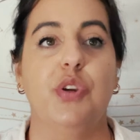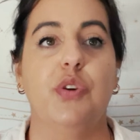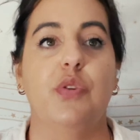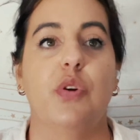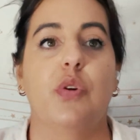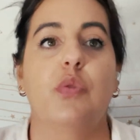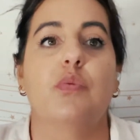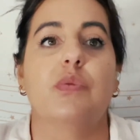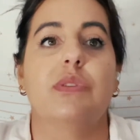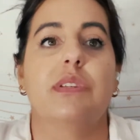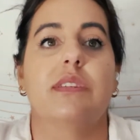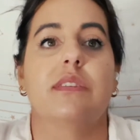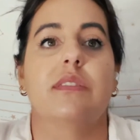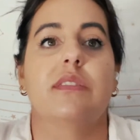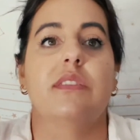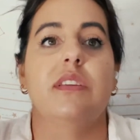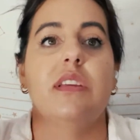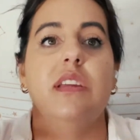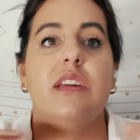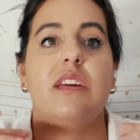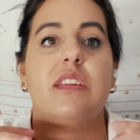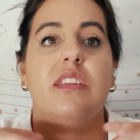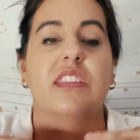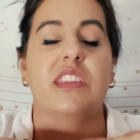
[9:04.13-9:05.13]
don't
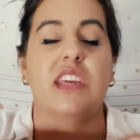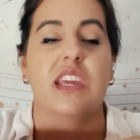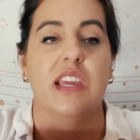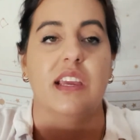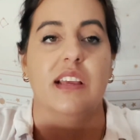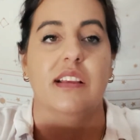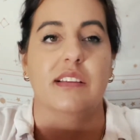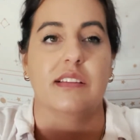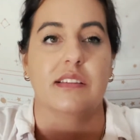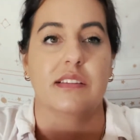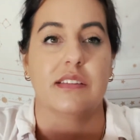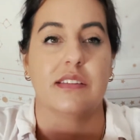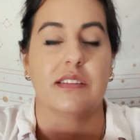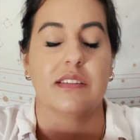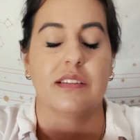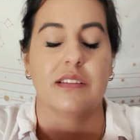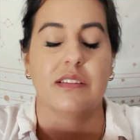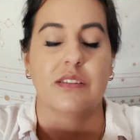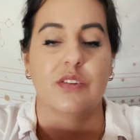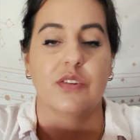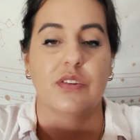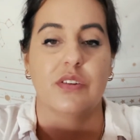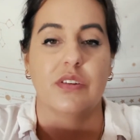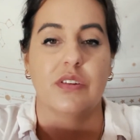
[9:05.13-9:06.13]
seek things
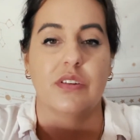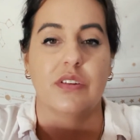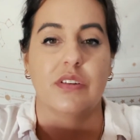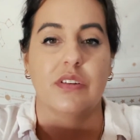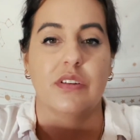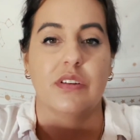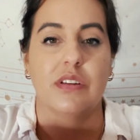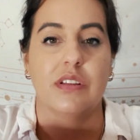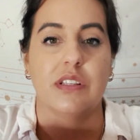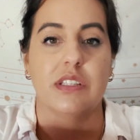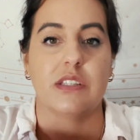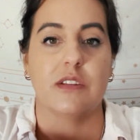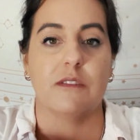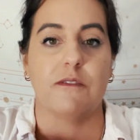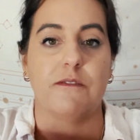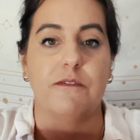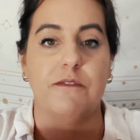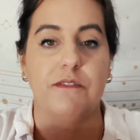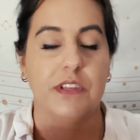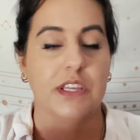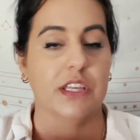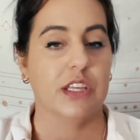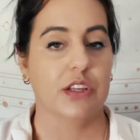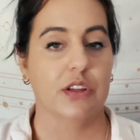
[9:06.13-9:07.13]
to
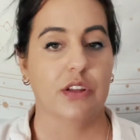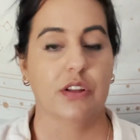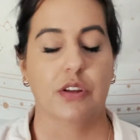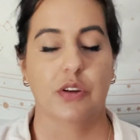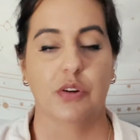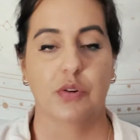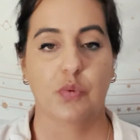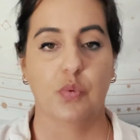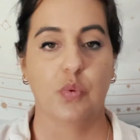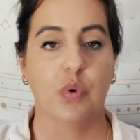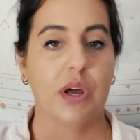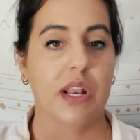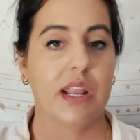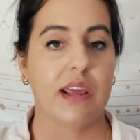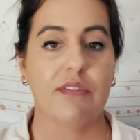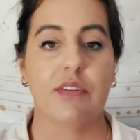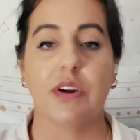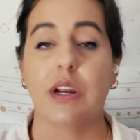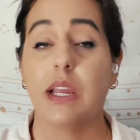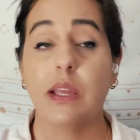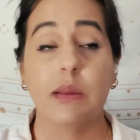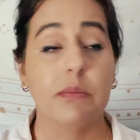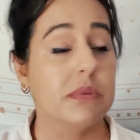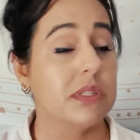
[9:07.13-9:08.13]
fill whatever
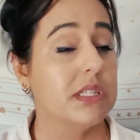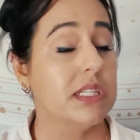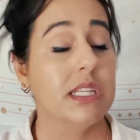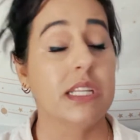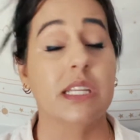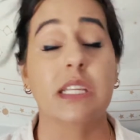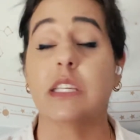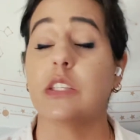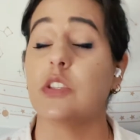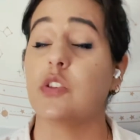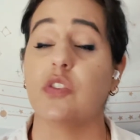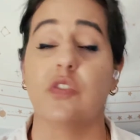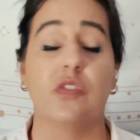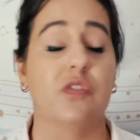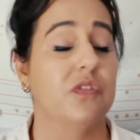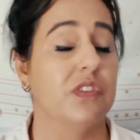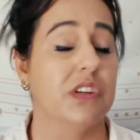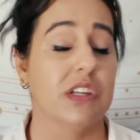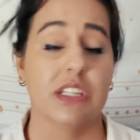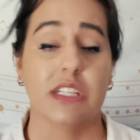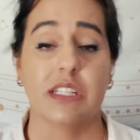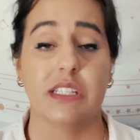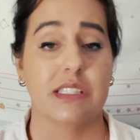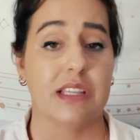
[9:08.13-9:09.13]
emptiness you
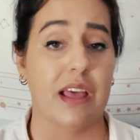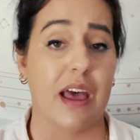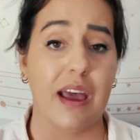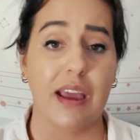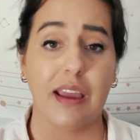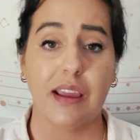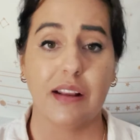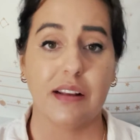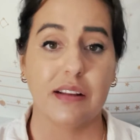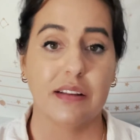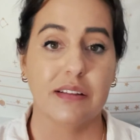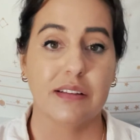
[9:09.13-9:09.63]
feel inside.